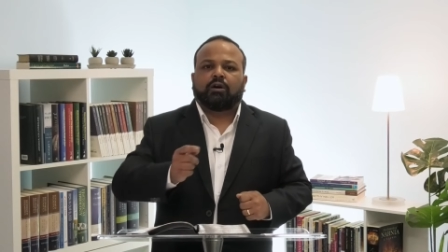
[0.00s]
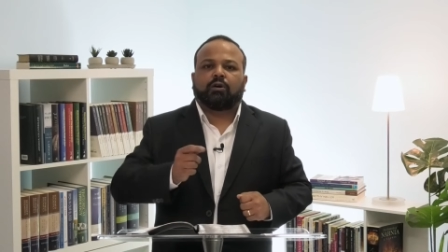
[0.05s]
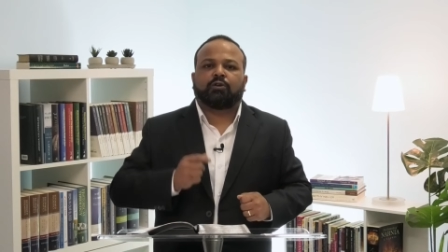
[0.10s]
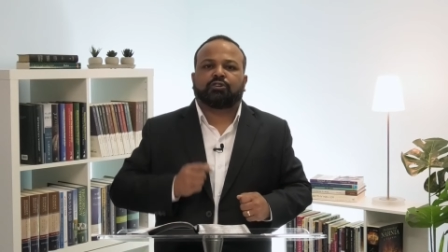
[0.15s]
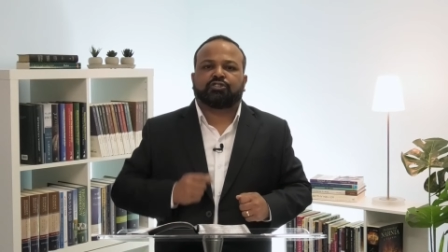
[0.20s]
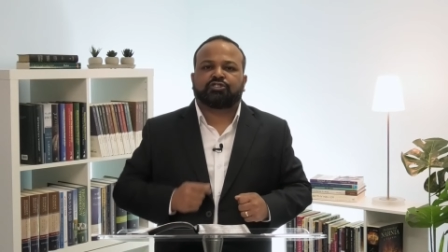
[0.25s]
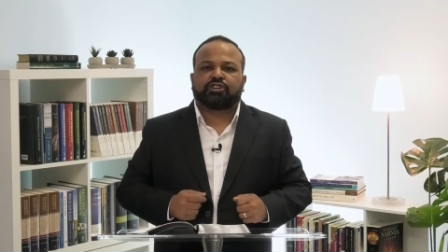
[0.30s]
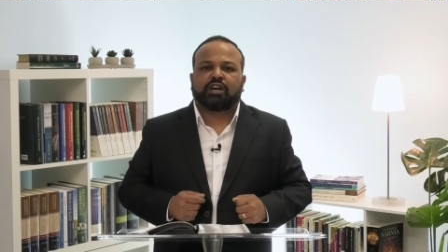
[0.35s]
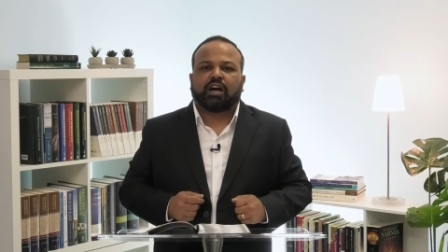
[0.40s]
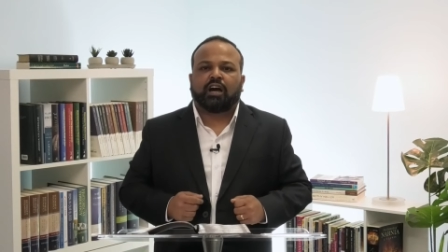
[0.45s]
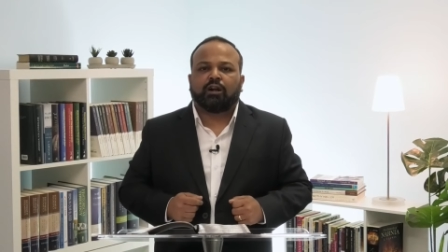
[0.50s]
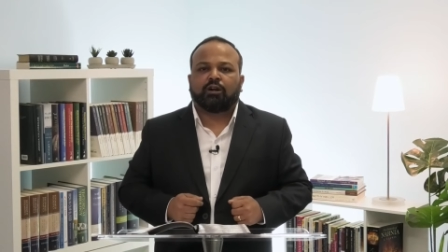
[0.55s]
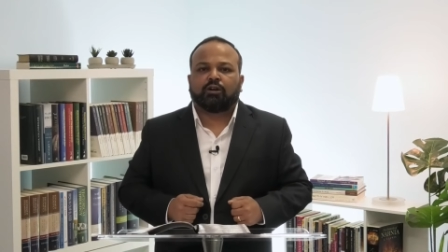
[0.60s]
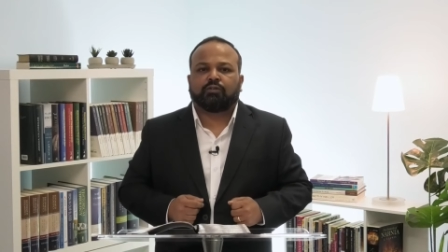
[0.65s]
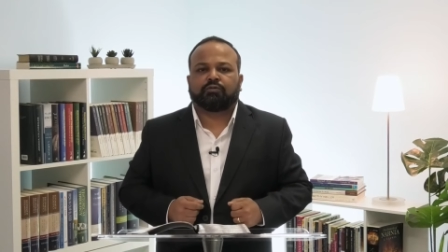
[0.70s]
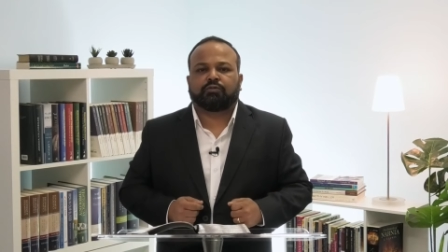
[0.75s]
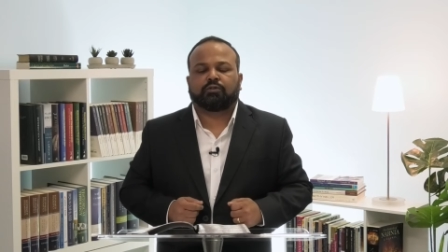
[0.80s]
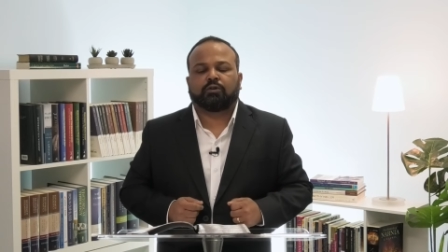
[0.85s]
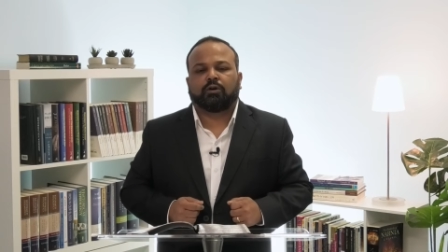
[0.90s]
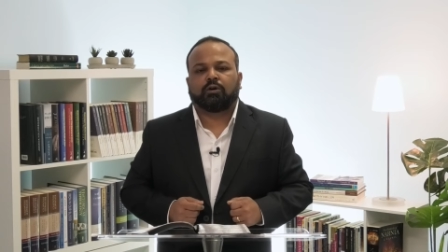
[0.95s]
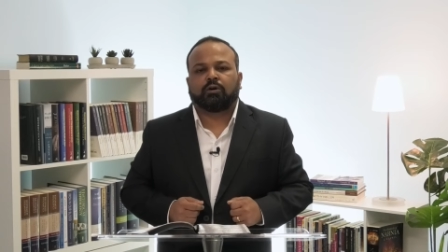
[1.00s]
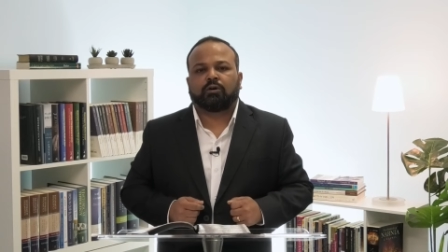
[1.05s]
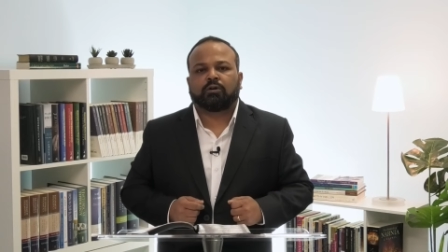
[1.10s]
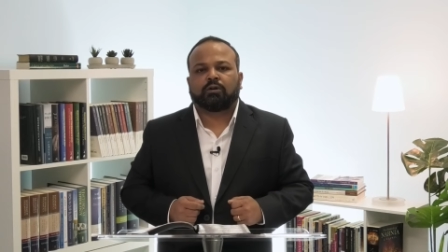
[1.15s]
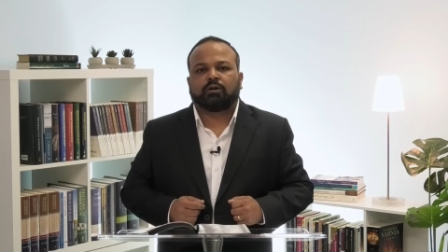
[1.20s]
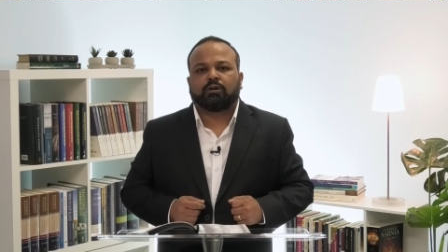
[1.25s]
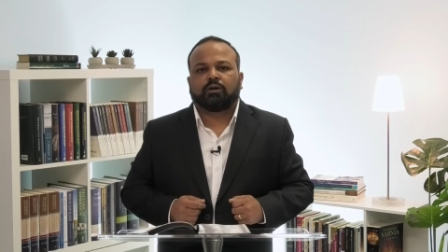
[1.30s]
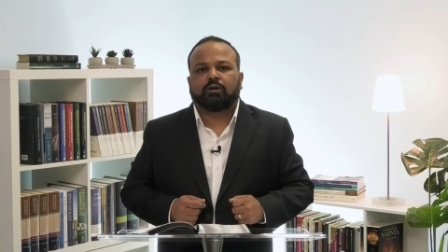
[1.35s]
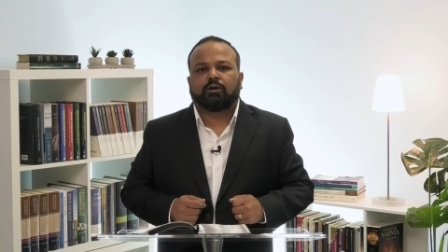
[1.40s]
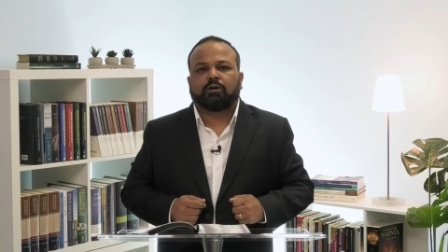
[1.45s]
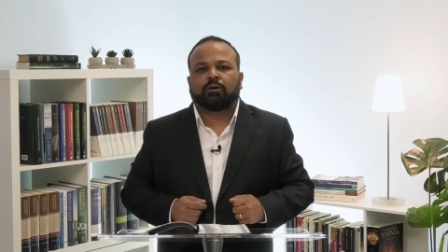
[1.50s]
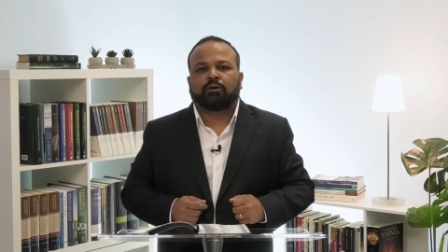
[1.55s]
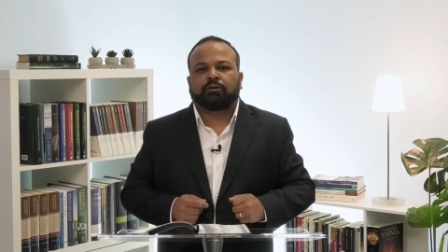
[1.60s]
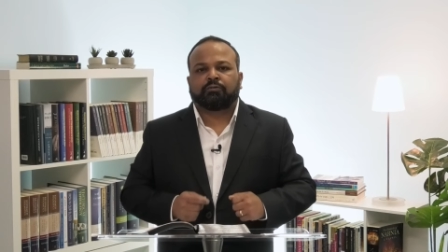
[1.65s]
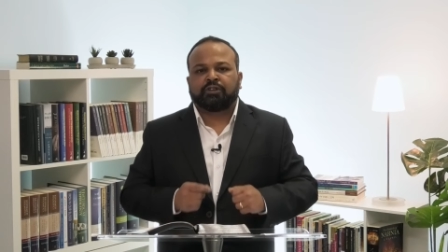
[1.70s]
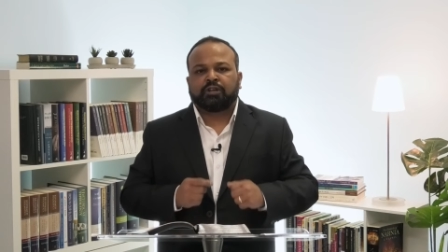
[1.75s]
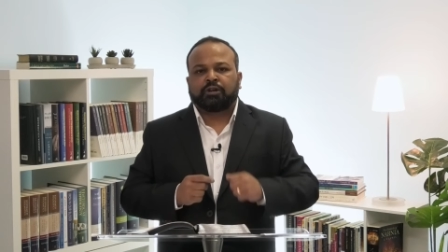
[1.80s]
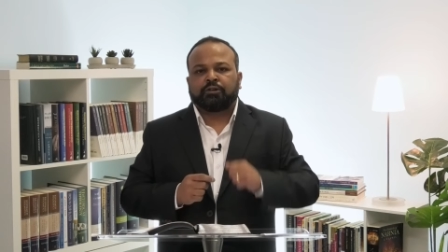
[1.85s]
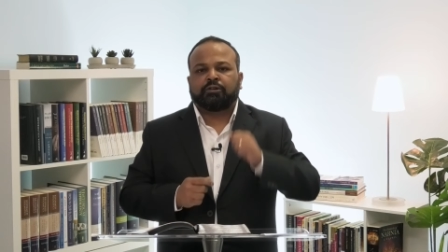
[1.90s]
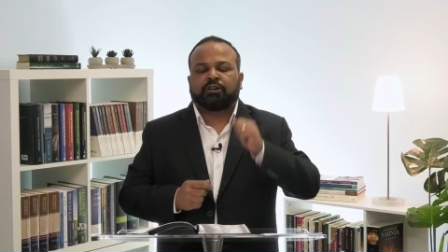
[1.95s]
or child of God or
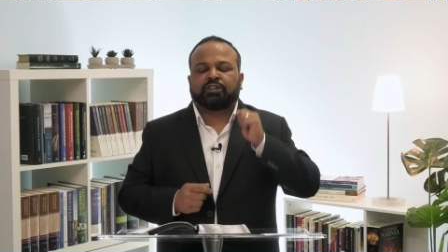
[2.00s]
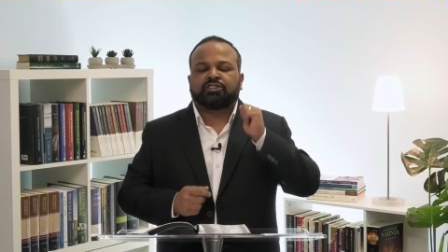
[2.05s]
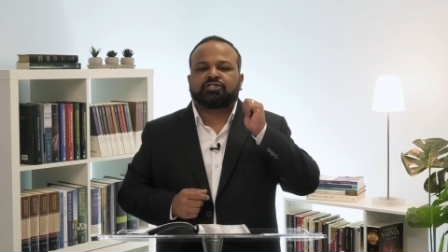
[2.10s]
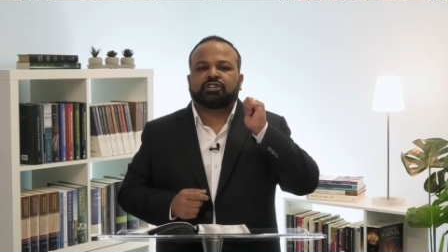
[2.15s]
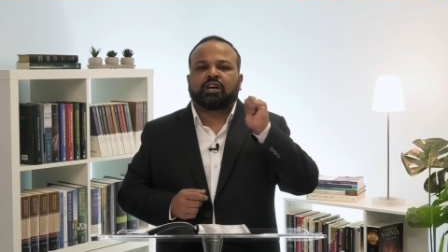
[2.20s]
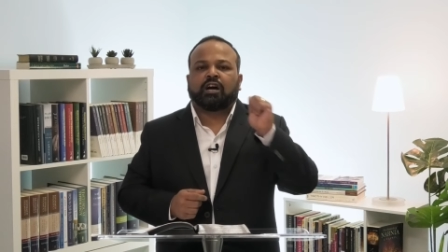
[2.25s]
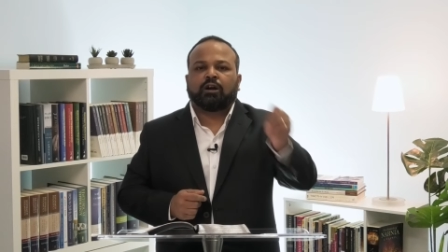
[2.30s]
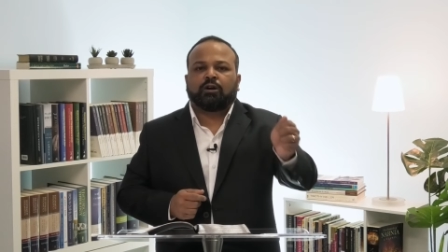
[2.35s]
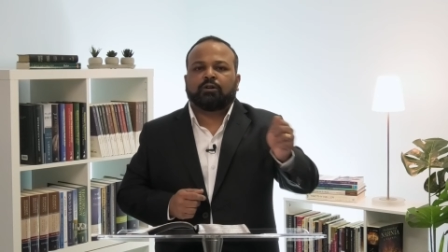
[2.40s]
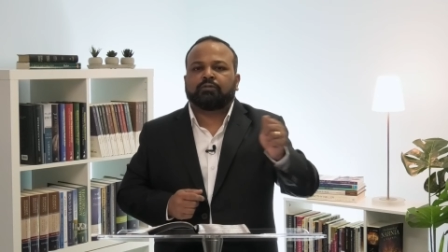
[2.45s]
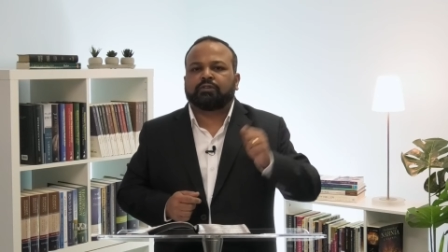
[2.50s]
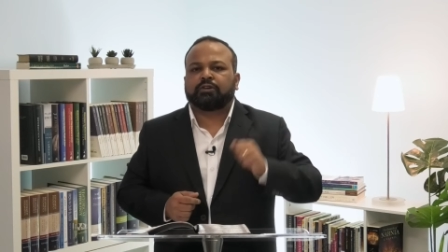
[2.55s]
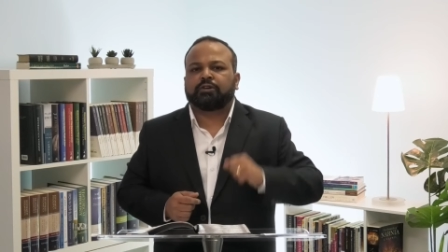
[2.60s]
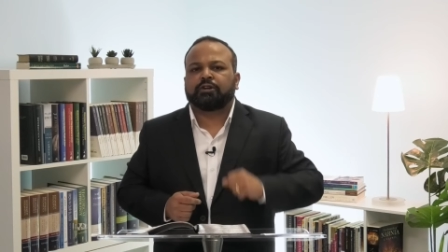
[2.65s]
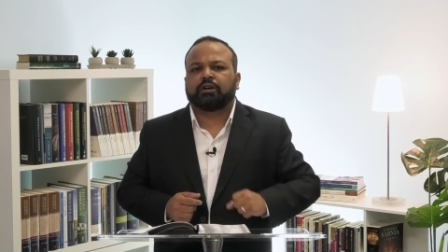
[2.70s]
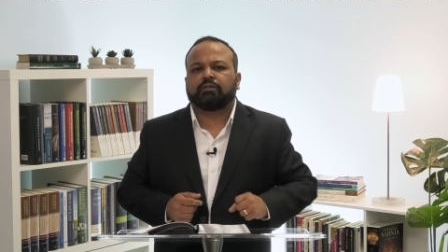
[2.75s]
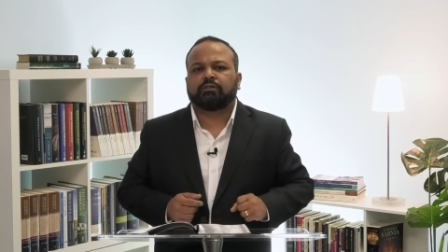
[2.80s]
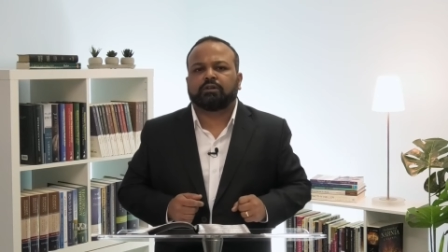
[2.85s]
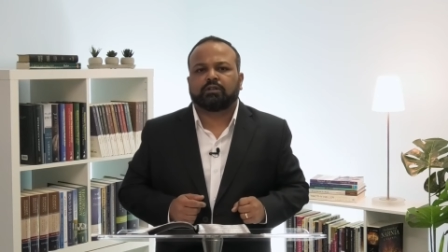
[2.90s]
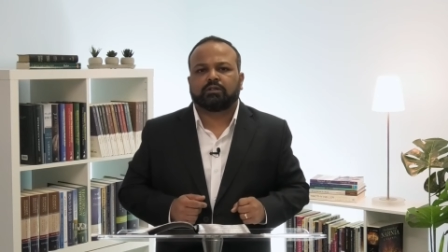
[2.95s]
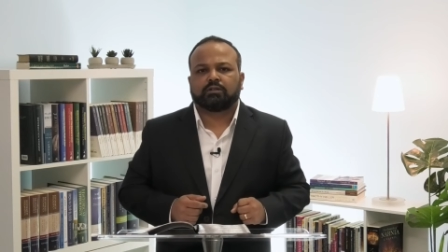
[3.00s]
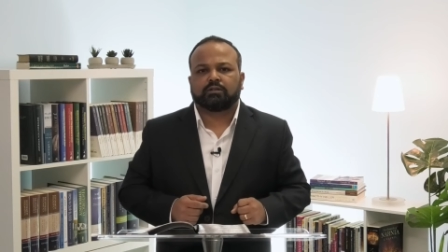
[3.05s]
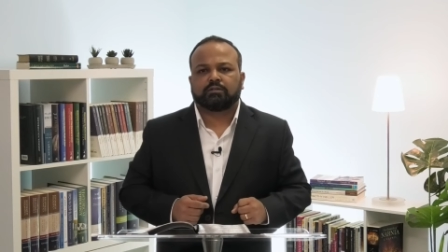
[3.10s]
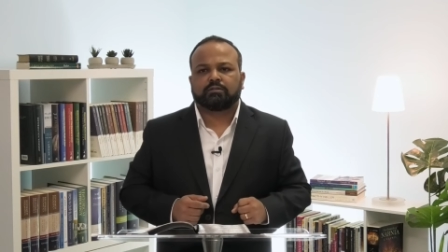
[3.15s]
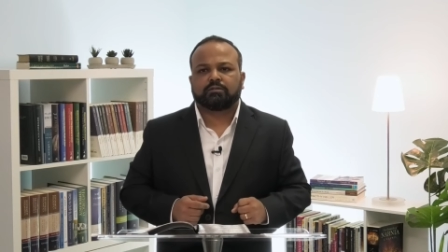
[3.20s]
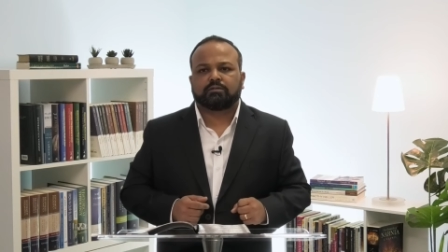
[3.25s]
whether you're a child of the devil.